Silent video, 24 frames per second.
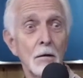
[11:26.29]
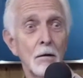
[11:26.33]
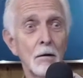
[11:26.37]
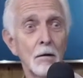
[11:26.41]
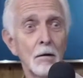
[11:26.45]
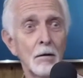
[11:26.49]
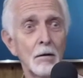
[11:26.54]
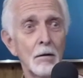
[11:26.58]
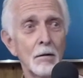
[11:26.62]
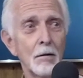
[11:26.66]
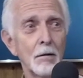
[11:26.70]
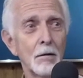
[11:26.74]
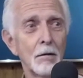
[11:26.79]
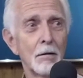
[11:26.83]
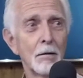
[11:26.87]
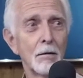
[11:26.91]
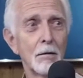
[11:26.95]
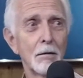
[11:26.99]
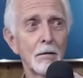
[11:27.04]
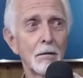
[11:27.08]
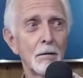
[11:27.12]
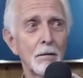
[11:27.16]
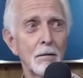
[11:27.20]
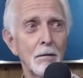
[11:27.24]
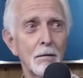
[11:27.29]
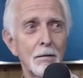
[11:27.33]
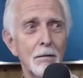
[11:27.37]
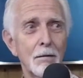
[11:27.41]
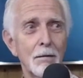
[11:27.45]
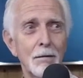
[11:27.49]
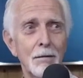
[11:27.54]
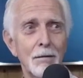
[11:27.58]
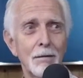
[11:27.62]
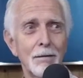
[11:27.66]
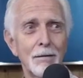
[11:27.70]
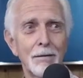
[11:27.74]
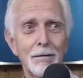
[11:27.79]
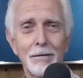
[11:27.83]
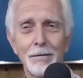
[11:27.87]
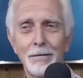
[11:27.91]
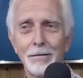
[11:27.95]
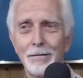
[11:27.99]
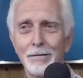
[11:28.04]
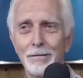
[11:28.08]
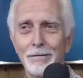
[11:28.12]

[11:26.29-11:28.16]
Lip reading: [no speech]